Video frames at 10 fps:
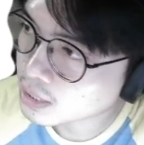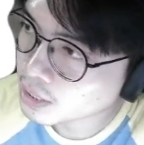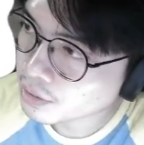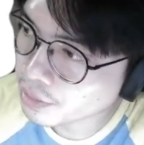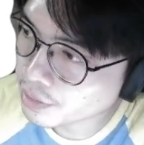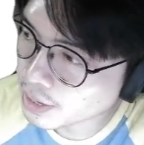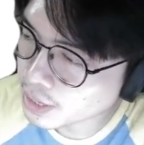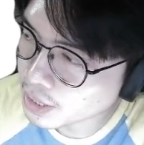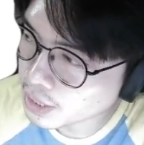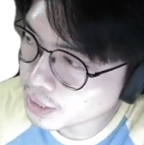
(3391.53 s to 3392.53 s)

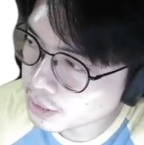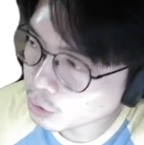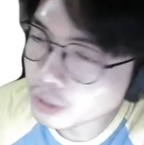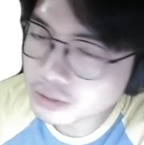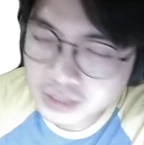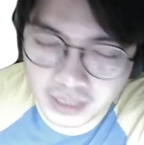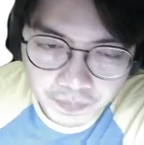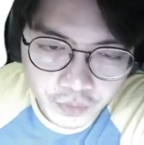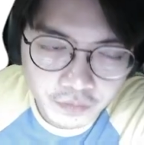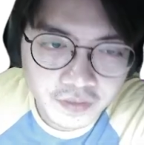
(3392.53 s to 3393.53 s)
The concept
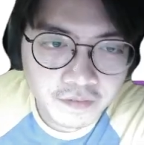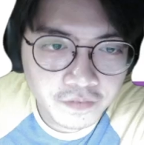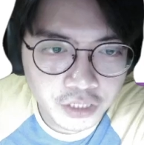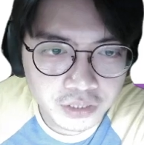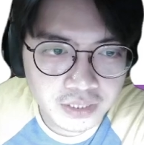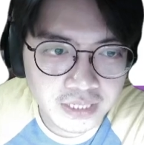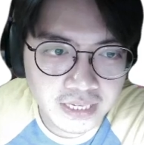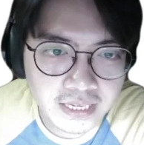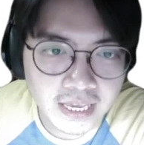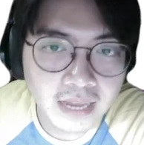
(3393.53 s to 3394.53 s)
of
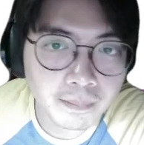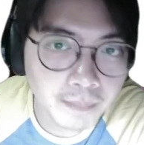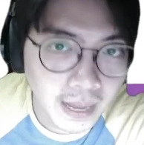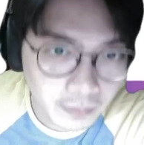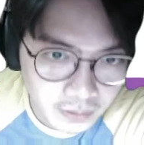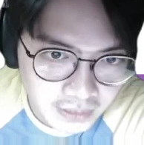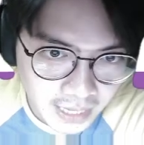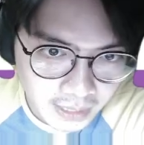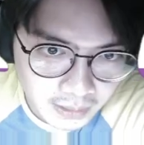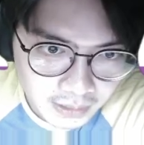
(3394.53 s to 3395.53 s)
efficiency in power
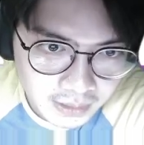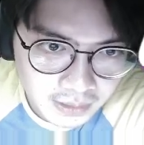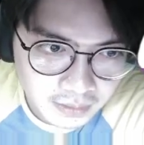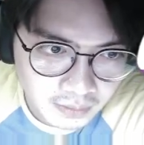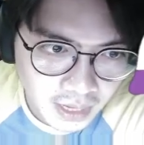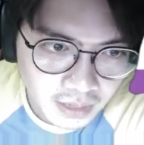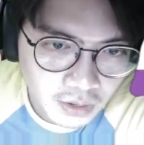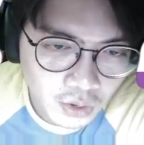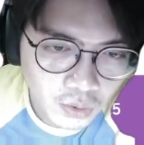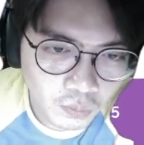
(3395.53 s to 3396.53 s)
cycles, right?
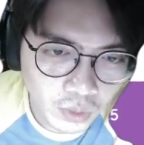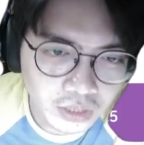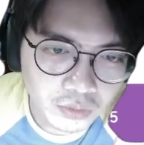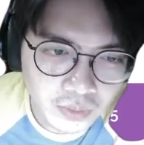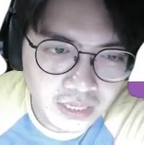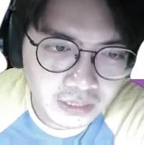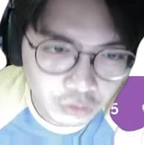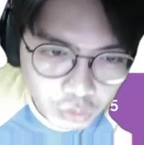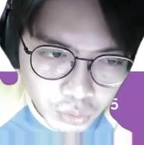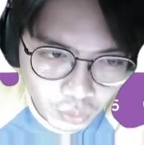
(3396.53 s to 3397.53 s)
What do we
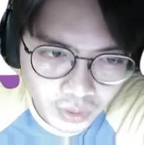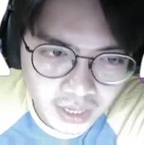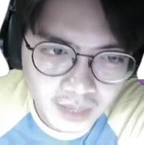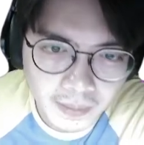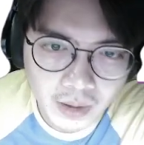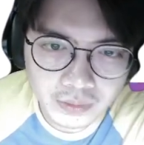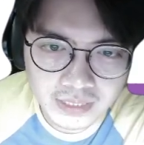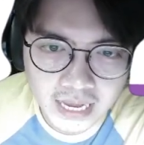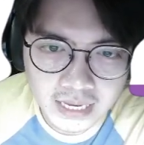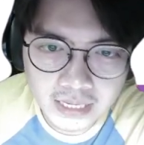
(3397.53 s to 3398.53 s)
do in a power
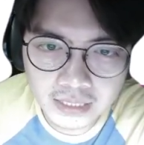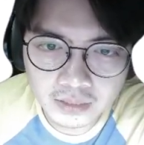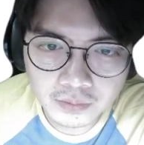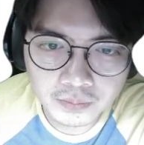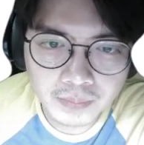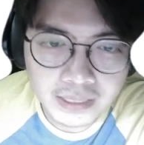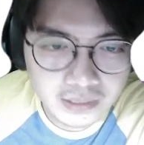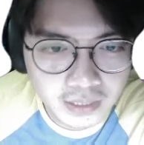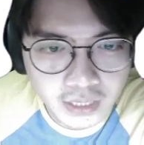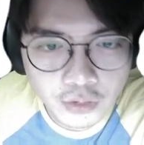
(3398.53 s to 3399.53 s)
cycle?
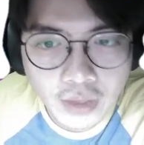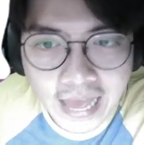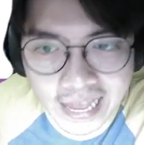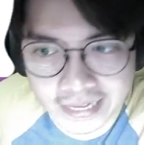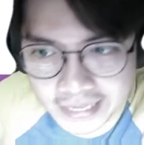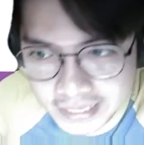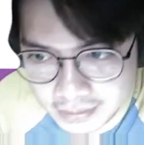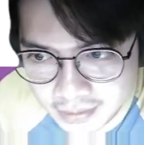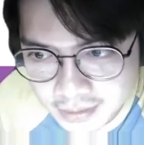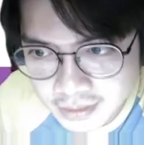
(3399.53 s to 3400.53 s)
Basically, you add
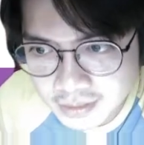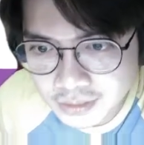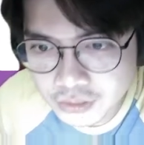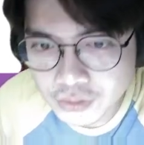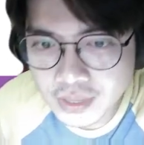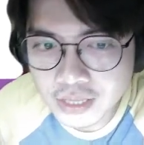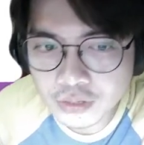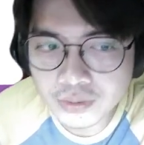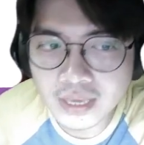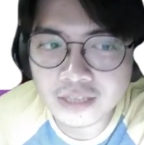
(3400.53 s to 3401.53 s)
heat so that you
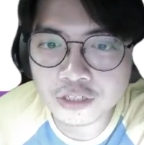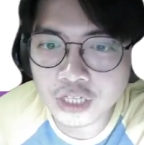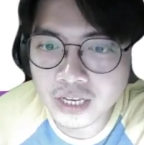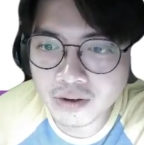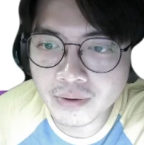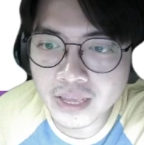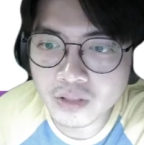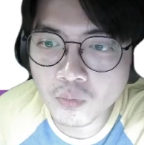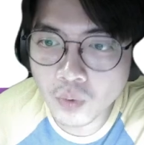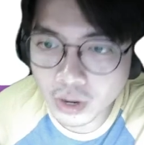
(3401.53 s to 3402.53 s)
can generate
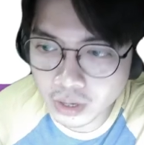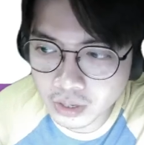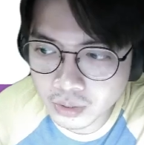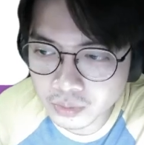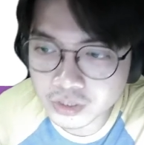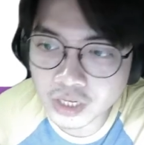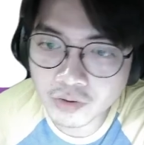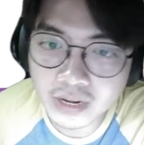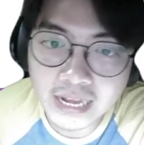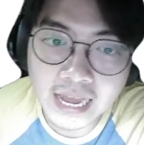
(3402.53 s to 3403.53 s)
work or
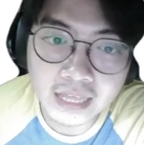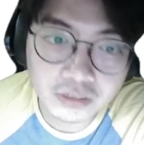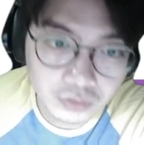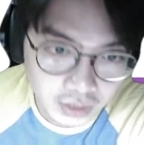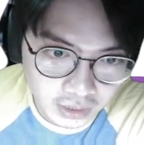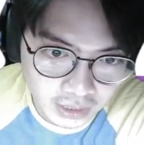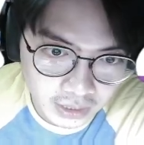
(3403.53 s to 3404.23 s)
generate electricity.